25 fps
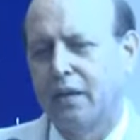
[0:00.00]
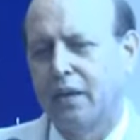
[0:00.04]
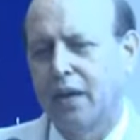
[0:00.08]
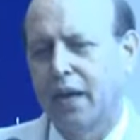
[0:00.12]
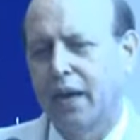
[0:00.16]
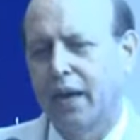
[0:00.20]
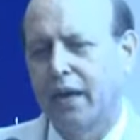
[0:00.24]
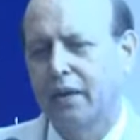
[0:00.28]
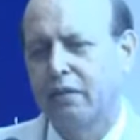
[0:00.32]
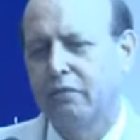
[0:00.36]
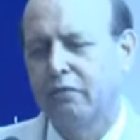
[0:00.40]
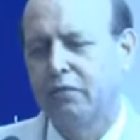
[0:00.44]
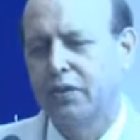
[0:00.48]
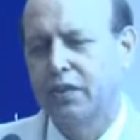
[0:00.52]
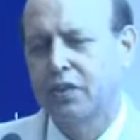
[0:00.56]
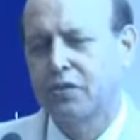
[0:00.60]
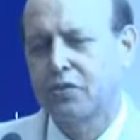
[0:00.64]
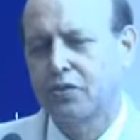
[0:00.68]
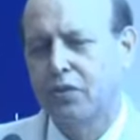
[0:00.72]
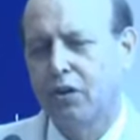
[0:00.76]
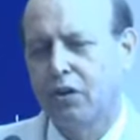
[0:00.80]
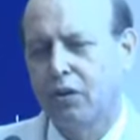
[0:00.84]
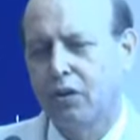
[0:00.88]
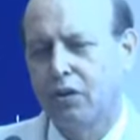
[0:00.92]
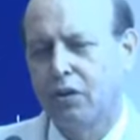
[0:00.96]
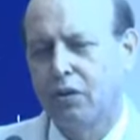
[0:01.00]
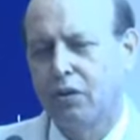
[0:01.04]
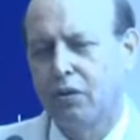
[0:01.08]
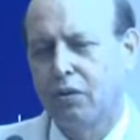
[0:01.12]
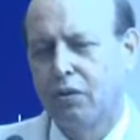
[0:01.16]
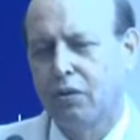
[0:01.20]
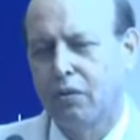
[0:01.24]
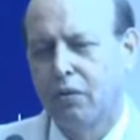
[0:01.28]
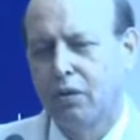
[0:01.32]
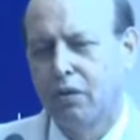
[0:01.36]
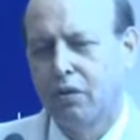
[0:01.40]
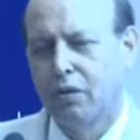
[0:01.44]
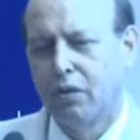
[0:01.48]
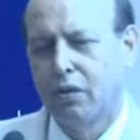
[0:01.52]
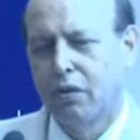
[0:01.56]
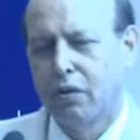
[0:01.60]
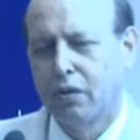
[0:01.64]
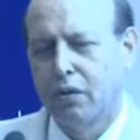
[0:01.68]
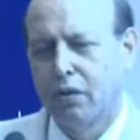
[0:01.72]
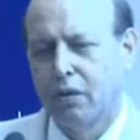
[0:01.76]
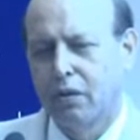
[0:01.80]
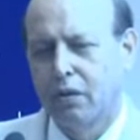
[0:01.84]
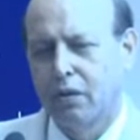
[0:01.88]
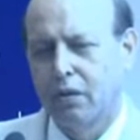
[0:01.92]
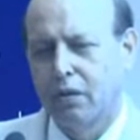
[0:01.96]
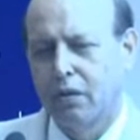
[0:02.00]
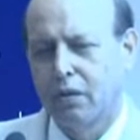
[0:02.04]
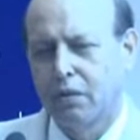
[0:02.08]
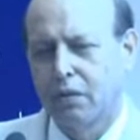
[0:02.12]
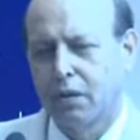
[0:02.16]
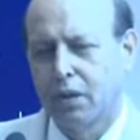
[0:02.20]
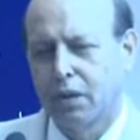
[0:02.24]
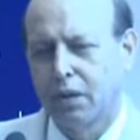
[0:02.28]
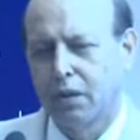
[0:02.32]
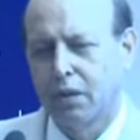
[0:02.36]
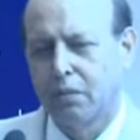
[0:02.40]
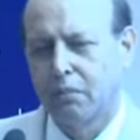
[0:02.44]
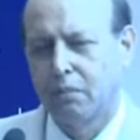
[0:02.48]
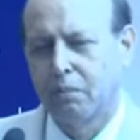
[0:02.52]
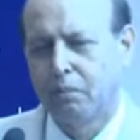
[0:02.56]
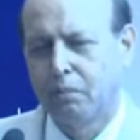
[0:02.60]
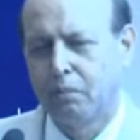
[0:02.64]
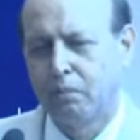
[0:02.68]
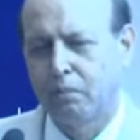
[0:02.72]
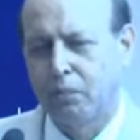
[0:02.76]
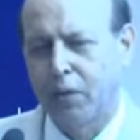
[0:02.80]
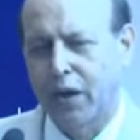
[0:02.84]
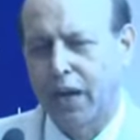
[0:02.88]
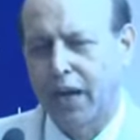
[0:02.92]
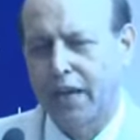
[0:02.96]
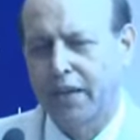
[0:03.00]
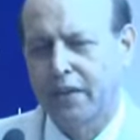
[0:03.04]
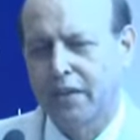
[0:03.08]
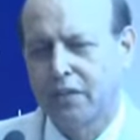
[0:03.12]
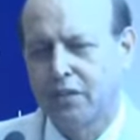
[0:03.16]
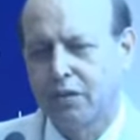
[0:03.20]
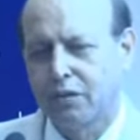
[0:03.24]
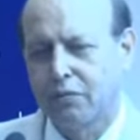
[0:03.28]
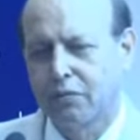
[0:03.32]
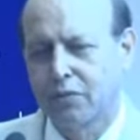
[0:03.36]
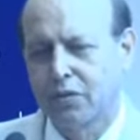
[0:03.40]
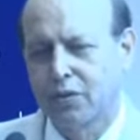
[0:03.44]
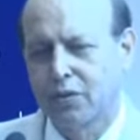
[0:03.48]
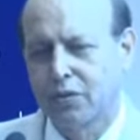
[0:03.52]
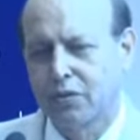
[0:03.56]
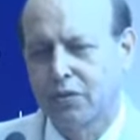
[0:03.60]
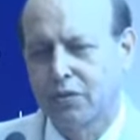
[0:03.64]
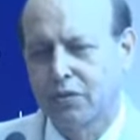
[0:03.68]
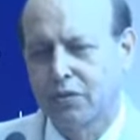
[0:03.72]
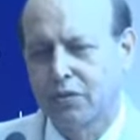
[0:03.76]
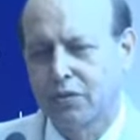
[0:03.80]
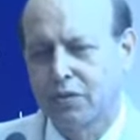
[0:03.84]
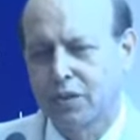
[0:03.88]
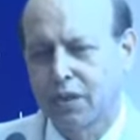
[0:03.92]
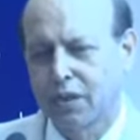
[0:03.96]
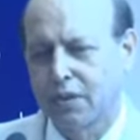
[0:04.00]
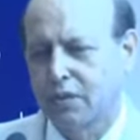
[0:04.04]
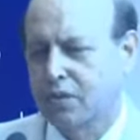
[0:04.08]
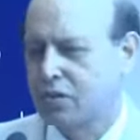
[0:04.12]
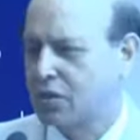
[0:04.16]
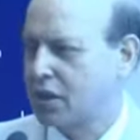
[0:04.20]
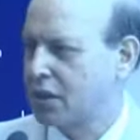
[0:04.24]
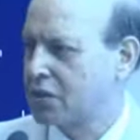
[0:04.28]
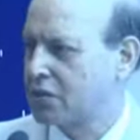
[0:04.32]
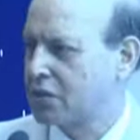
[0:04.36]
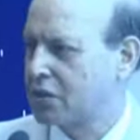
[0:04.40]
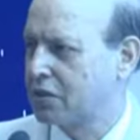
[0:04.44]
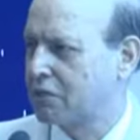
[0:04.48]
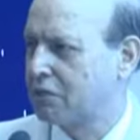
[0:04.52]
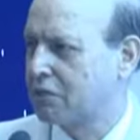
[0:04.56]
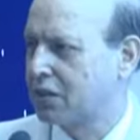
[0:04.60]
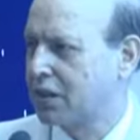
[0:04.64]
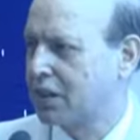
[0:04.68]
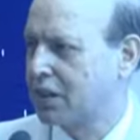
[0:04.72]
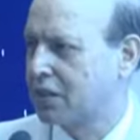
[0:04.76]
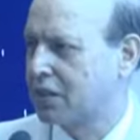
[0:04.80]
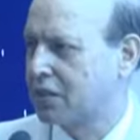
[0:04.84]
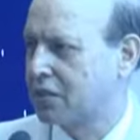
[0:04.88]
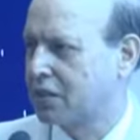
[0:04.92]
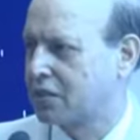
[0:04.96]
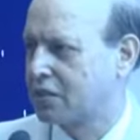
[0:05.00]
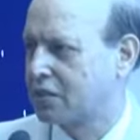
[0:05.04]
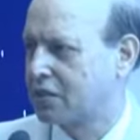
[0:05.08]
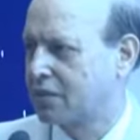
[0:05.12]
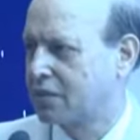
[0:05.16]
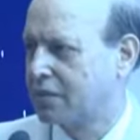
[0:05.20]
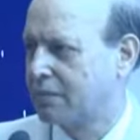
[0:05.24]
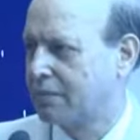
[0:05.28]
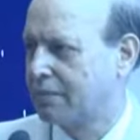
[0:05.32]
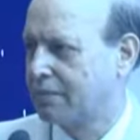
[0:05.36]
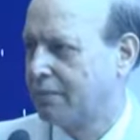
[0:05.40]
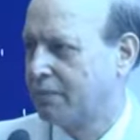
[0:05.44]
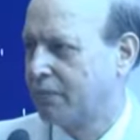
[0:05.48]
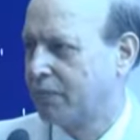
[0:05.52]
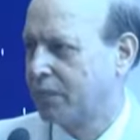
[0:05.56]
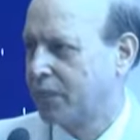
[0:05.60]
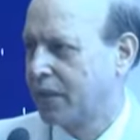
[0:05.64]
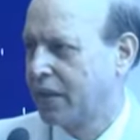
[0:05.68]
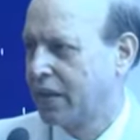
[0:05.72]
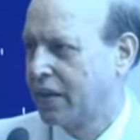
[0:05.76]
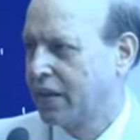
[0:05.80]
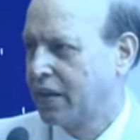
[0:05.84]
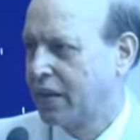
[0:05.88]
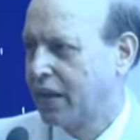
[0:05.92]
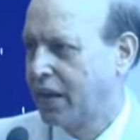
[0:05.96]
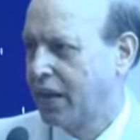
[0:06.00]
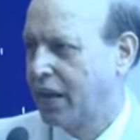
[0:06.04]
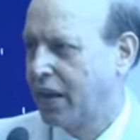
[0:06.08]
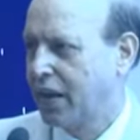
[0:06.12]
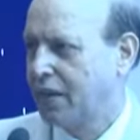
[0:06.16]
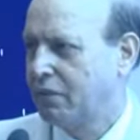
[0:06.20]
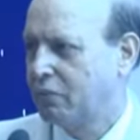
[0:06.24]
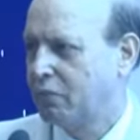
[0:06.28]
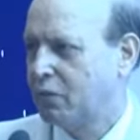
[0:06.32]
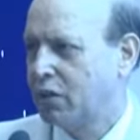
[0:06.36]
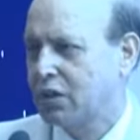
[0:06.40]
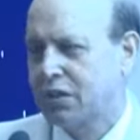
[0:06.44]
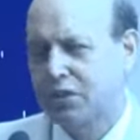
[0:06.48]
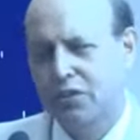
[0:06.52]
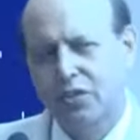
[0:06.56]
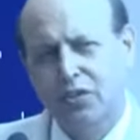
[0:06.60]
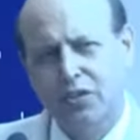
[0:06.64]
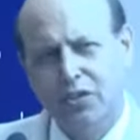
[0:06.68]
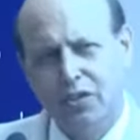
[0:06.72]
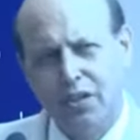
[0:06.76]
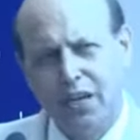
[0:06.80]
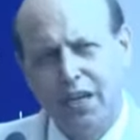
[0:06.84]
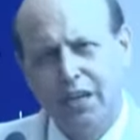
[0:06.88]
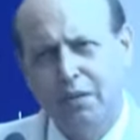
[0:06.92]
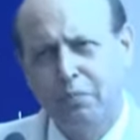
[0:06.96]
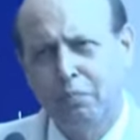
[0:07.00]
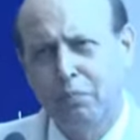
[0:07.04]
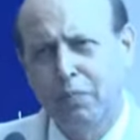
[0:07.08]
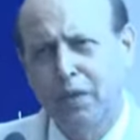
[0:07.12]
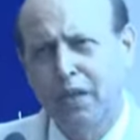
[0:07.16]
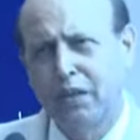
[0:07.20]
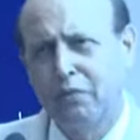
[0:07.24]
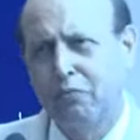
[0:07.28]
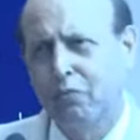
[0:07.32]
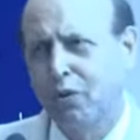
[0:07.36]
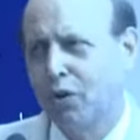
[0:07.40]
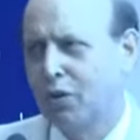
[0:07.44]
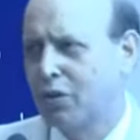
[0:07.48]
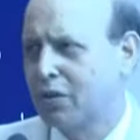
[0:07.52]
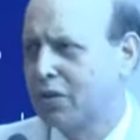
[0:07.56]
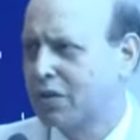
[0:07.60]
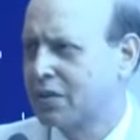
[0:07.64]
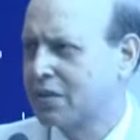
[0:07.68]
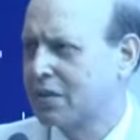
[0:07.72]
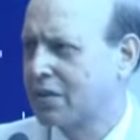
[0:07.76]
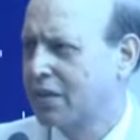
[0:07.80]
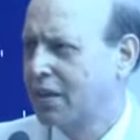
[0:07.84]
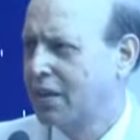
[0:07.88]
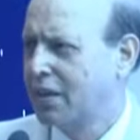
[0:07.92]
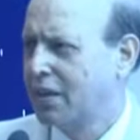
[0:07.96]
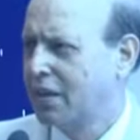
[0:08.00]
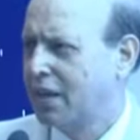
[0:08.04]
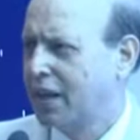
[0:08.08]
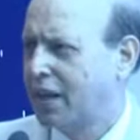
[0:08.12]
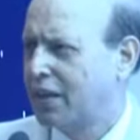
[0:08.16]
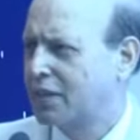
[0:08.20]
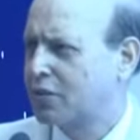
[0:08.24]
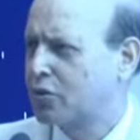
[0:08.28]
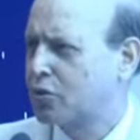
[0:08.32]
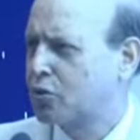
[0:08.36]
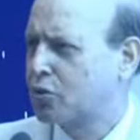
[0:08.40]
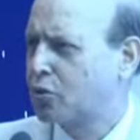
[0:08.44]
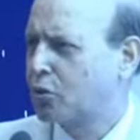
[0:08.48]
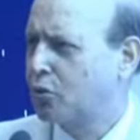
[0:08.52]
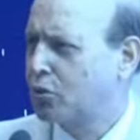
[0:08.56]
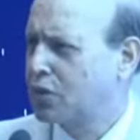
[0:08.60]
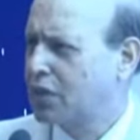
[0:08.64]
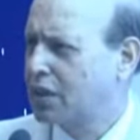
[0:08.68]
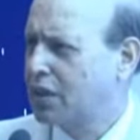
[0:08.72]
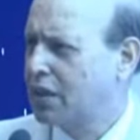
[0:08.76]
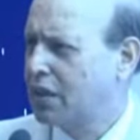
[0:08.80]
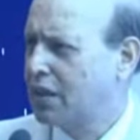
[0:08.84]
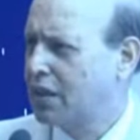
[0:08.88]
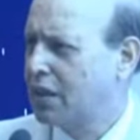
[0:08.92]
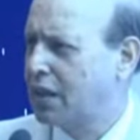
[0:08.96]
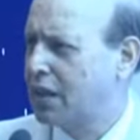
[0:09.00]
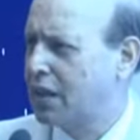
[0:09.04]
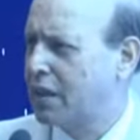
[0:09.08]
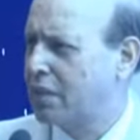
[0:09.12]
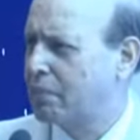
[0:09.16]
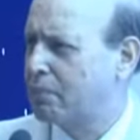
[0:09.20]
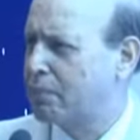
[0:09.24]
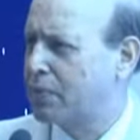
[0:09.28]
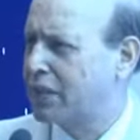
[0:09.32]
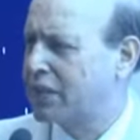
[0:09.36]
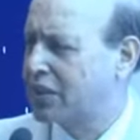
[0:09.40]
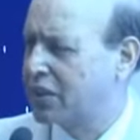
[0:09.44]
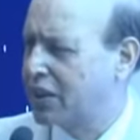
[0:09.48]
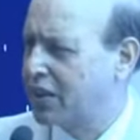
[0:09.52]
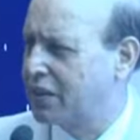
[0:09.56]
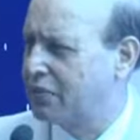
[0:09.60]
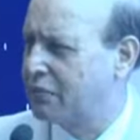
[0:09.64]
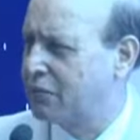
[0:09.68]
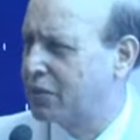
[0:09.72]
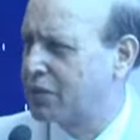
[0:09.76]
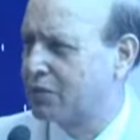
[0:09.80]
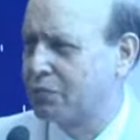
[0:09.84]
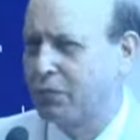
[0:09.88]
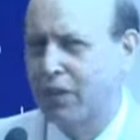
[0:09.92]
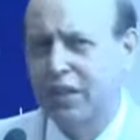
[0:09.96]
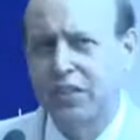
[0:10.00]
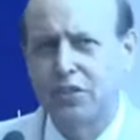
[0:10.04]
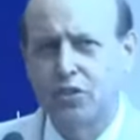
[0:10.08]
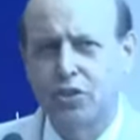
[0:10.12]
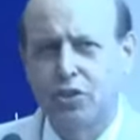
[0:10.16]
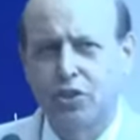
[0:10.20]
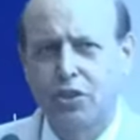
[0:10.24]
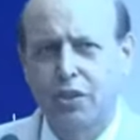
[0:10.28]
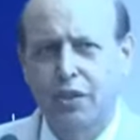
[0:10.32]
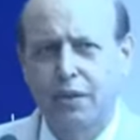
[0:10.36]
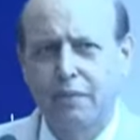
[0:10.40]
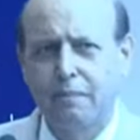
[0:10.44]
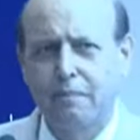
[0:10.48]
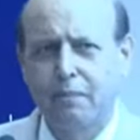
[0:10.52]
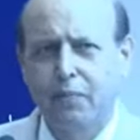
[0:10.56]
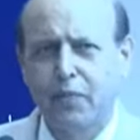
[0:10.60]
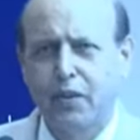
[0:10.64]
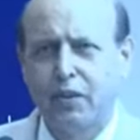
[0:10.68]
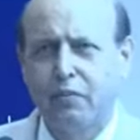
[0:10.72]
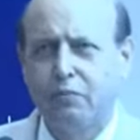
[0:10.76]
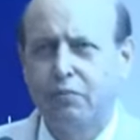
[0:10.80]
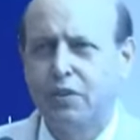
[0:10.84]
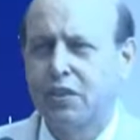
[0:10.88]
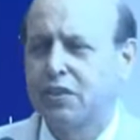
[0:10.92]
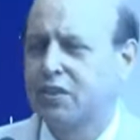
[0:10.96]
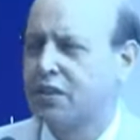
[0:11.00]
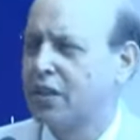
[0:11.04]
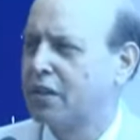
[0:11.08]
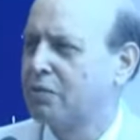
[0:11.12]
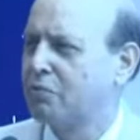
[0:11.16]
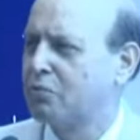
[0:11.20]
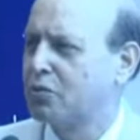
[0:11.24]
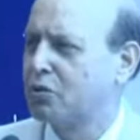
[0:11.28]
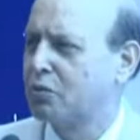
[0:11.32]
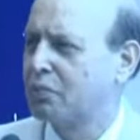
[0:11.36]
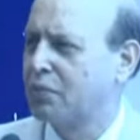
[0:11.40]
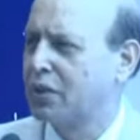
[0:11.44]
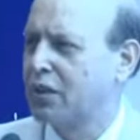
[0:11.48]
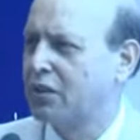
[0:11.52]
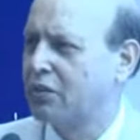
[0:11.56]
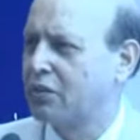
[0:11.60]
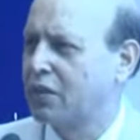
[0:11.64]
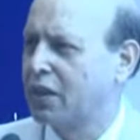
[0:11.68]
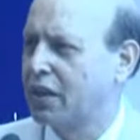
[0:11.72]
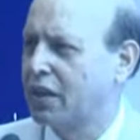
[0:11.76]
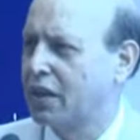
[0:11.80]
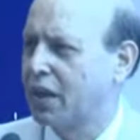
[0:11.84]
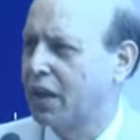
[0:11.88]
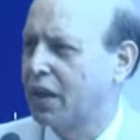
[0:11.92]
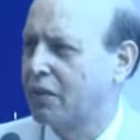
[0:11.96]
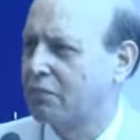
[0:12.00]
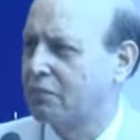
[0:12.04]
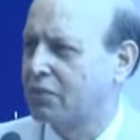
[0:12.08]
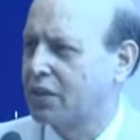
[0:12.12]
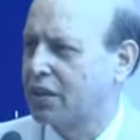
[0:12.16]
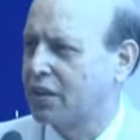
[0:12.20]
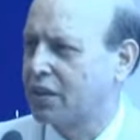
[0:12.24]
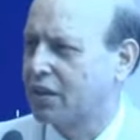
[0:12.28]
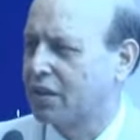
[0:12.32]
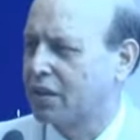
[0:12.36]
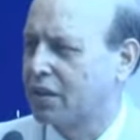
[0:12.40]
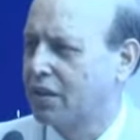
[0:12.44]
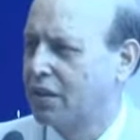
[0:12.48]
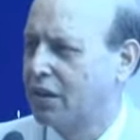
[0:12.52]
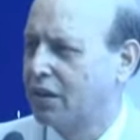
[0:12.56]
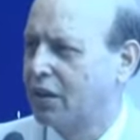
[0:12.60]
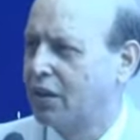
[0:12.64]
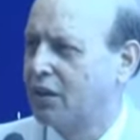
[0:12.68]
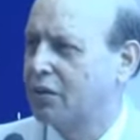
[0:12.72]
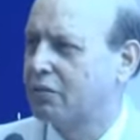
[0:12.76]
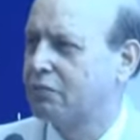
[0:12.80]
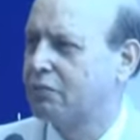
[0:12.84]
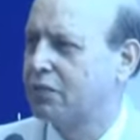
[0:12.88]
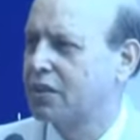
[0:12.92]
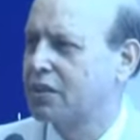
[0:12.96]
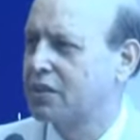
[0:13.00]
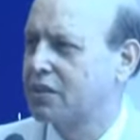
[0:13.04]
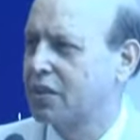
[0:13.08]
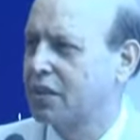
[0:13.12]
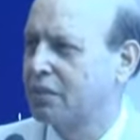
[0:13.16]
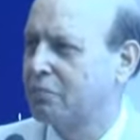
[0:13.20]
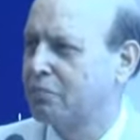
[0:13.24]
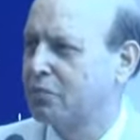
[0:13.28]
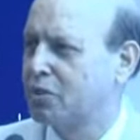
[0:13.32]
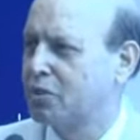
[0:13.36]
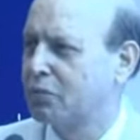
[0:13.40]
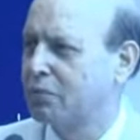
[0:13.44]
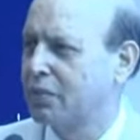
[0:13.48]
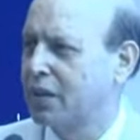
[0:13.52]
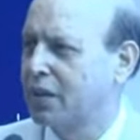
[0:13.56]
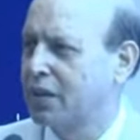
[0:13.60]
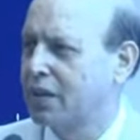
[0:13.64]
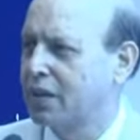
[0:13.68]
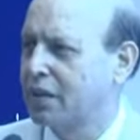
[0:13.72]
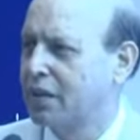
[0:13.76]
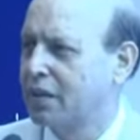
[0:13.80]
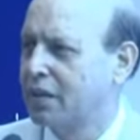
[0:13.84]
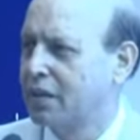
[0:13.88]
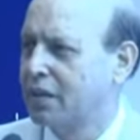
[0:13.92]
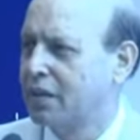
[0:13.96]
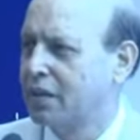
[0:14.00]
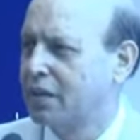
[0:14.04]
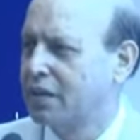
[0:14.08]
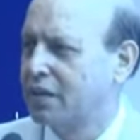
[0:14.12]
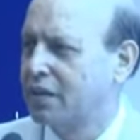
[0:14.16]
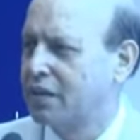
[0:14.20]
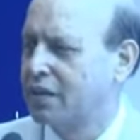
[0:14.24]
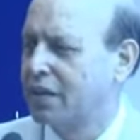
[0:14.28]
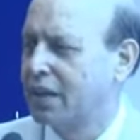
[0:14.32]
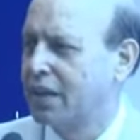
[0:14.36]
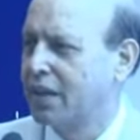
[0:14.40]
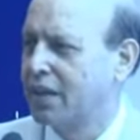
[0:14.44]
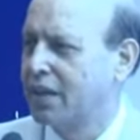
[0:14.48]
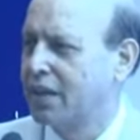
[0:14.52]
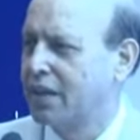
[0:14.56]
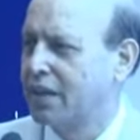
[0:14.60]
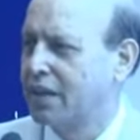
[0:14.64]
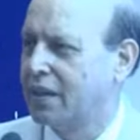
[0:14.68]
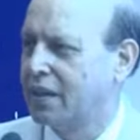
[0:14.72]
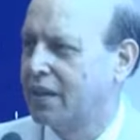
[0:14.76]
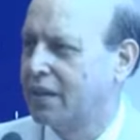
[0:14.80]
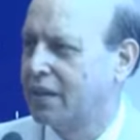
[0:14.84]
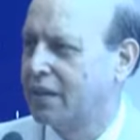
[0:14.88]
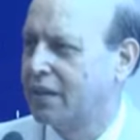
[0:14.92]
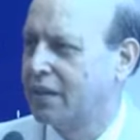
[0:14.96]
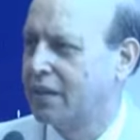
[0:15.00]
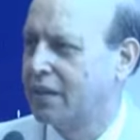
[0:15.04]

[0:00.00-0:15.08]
And we saw the plight of those construction workers. And what struck me was a total apathy with which we seem to be looking after, or we seem to be really